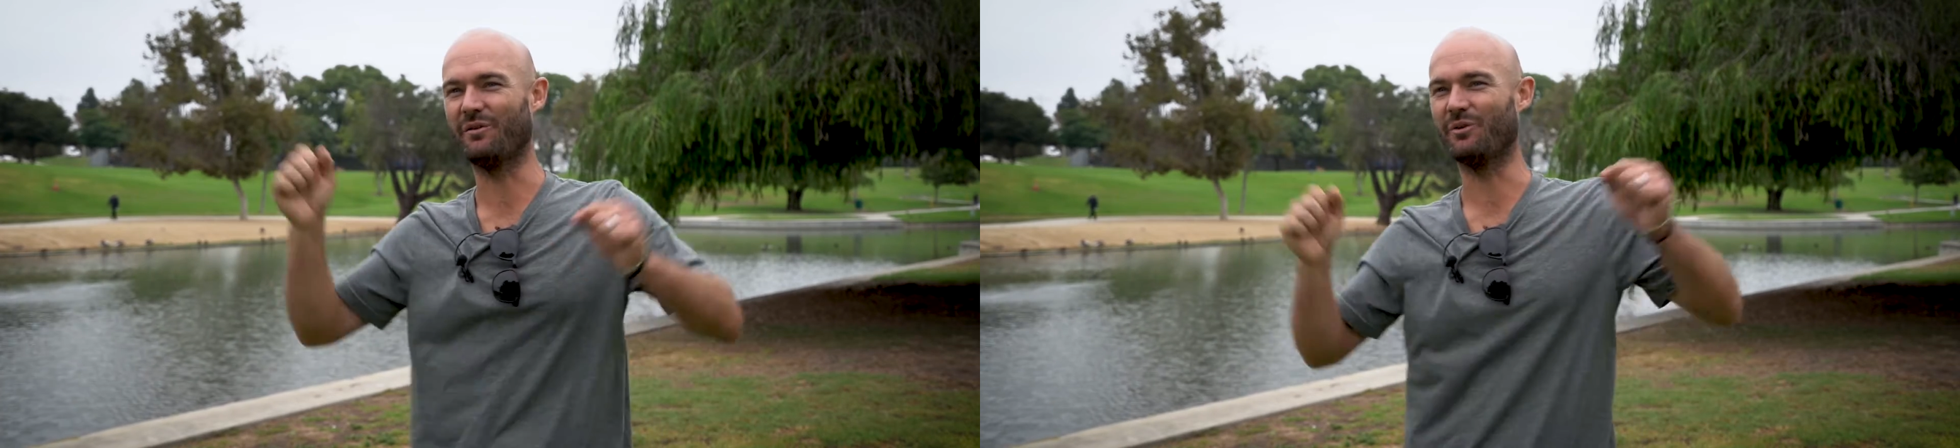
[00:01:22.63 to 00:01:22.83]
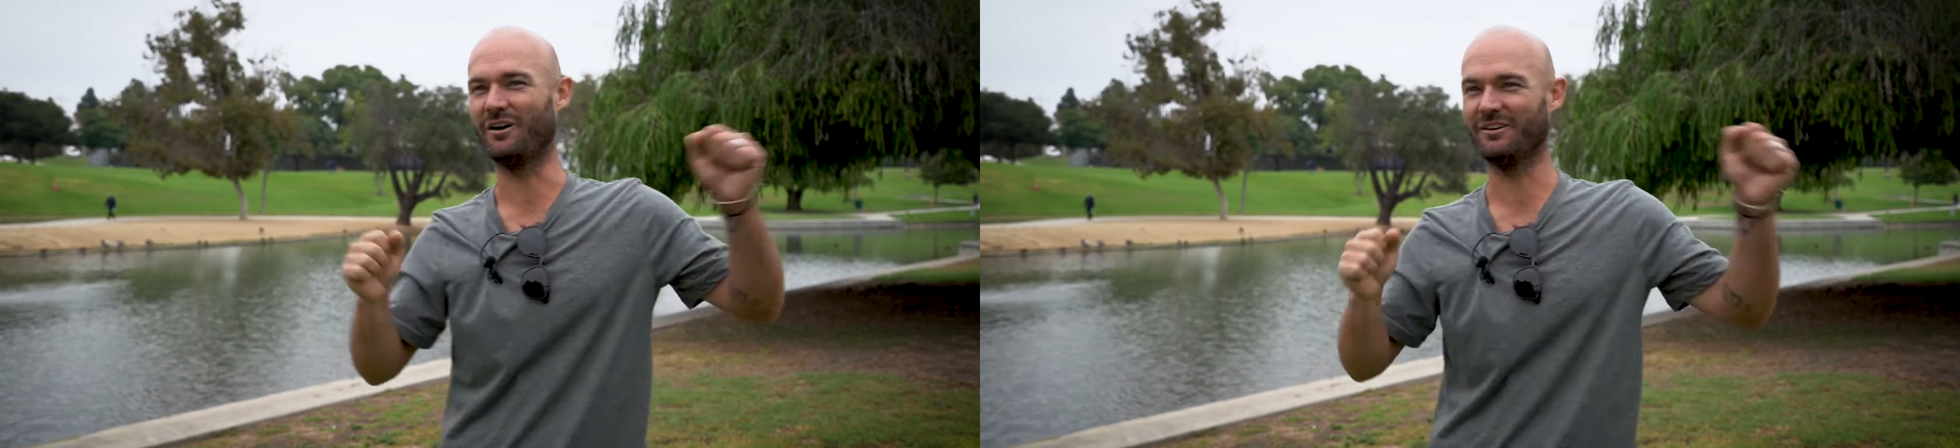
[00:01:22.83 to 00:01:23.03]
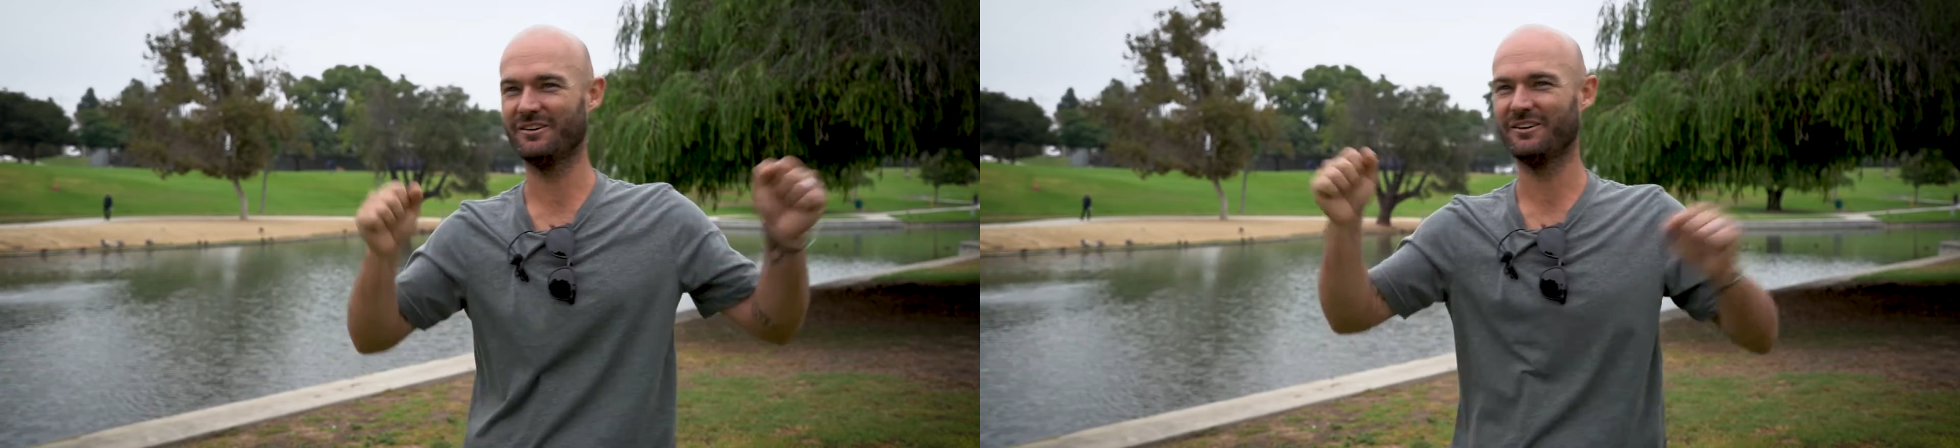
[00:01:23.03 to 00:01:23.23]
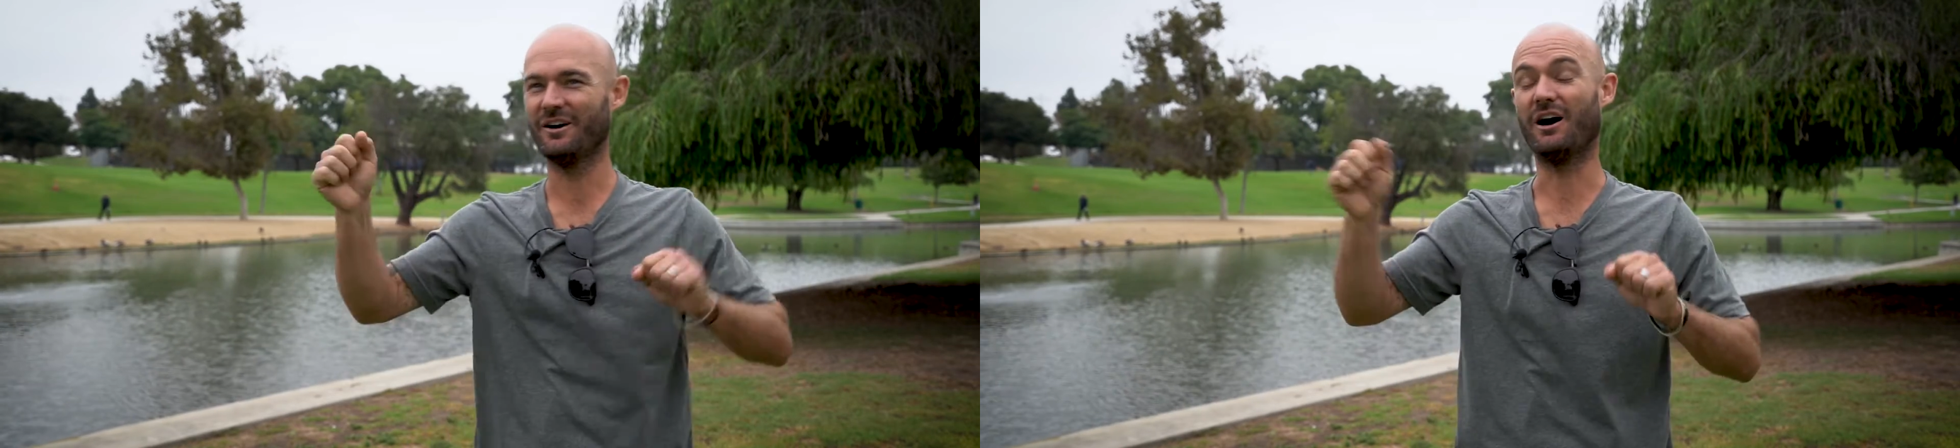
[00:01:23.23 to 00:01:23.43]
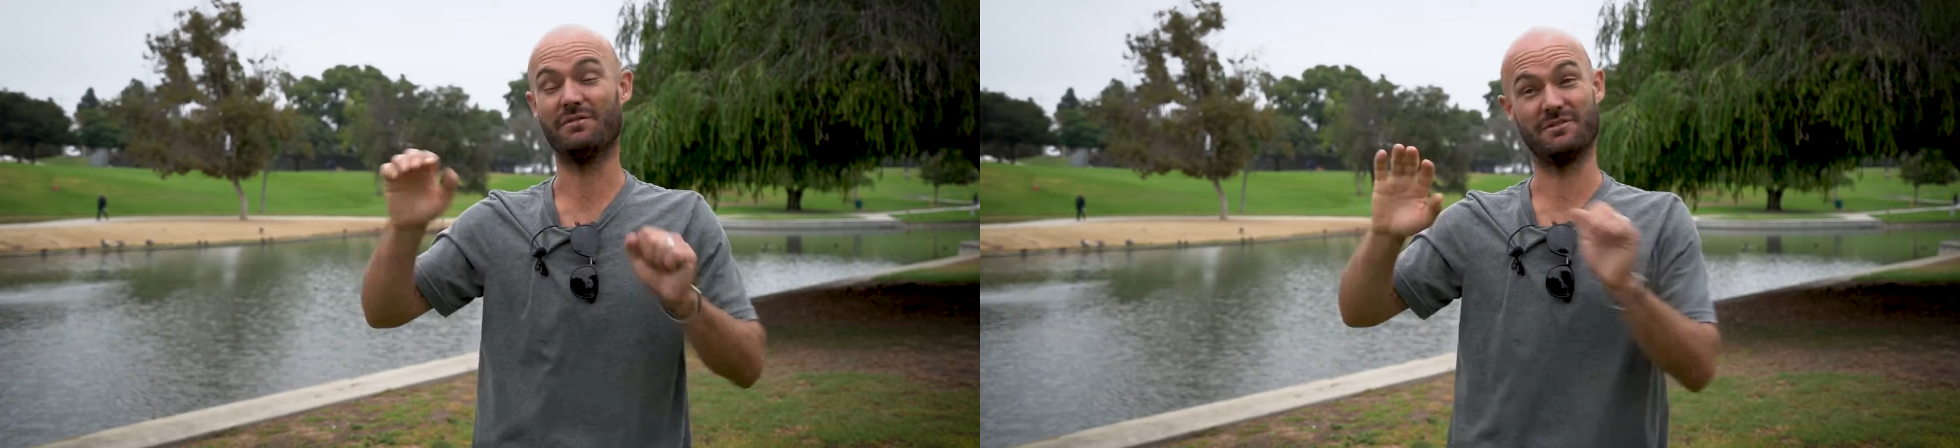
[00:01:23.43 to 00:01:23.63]
and wrong
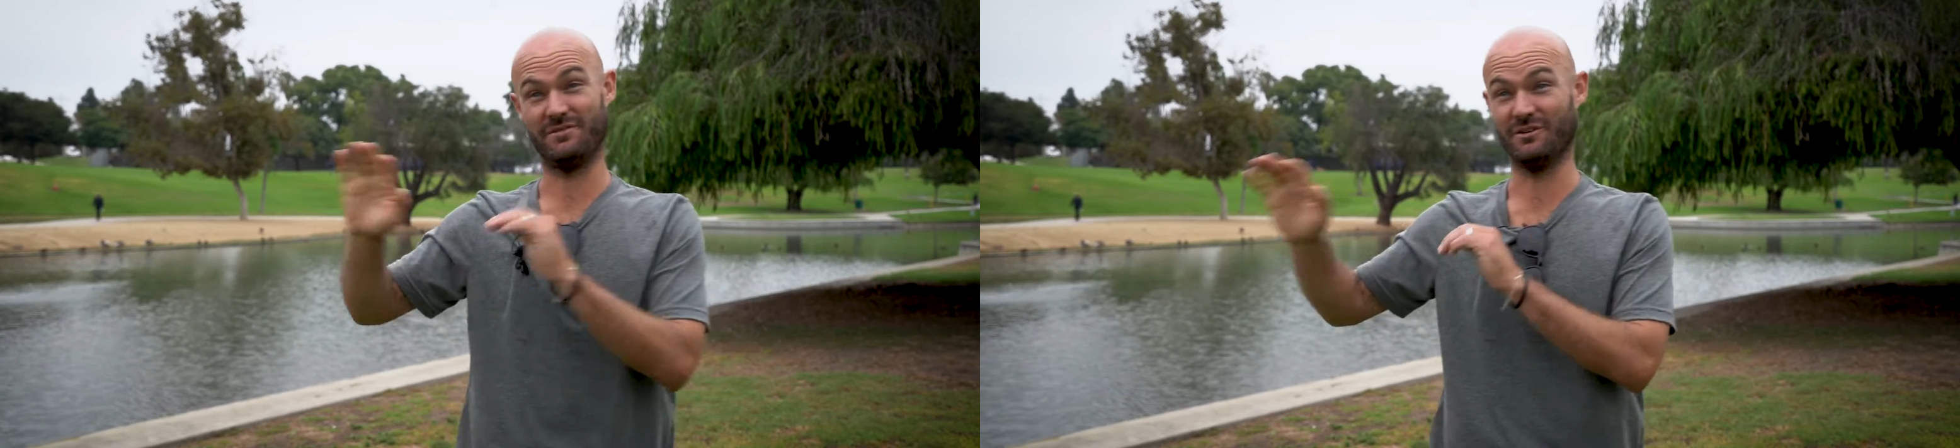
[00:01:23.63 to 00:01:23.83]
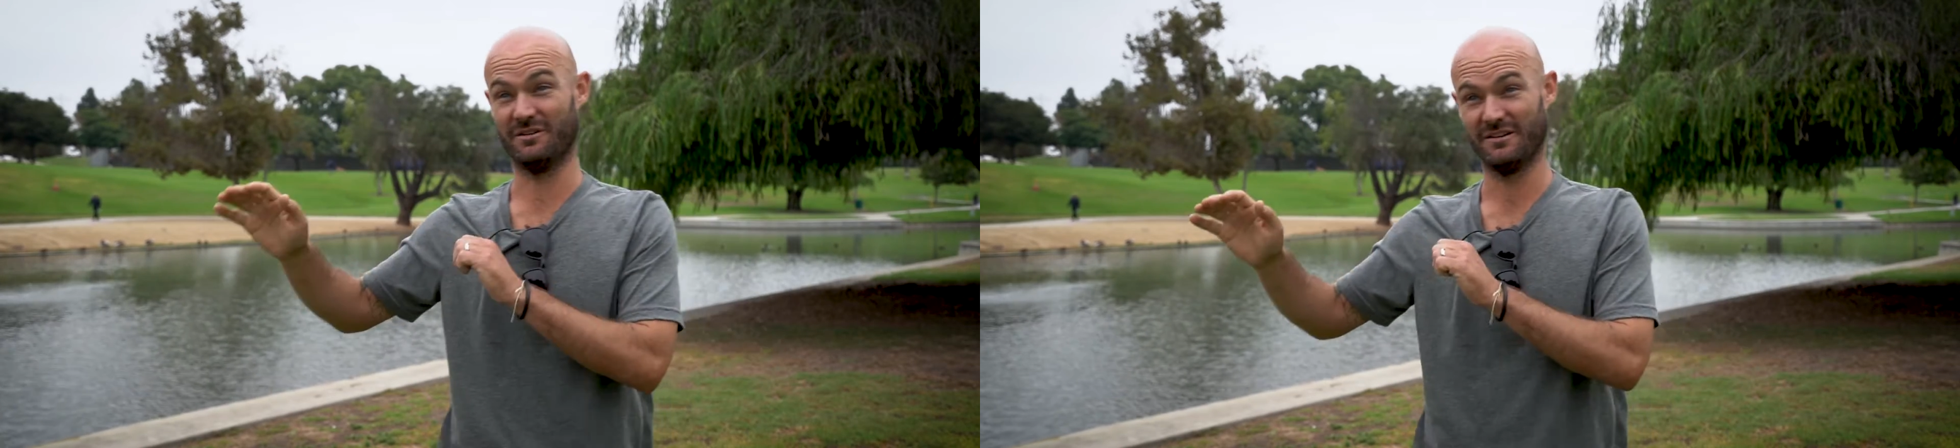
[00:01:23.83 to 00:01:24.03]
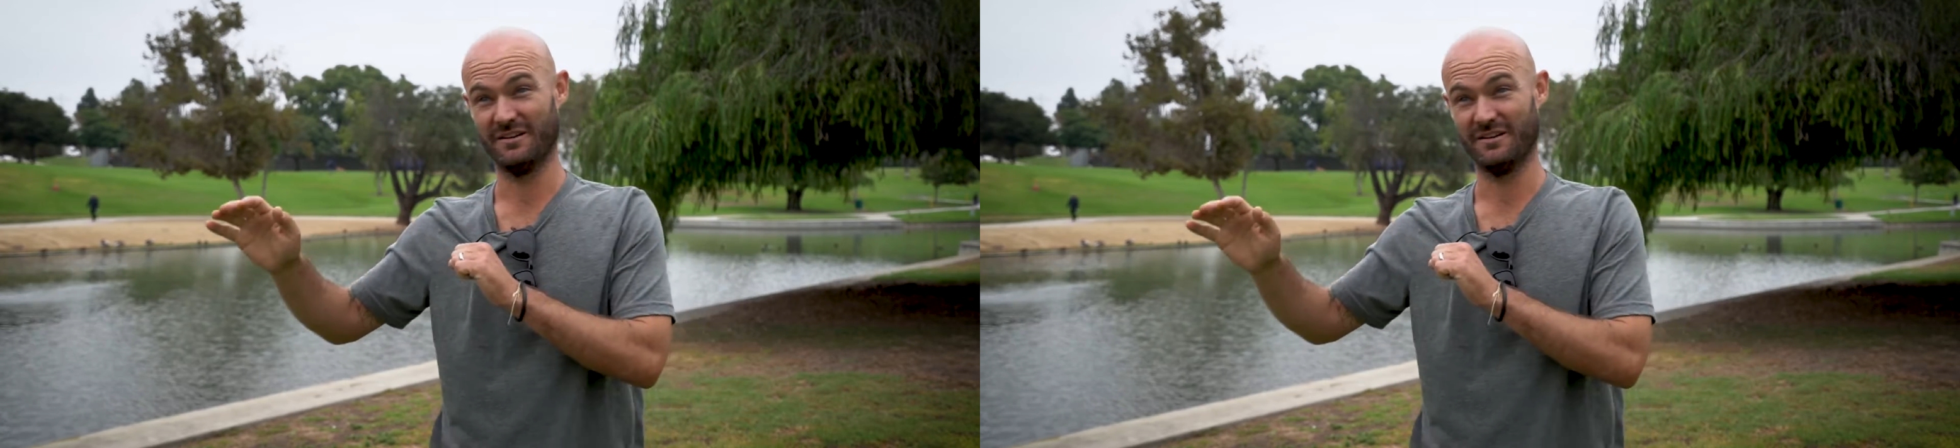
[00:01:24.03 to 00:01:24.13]
off the field.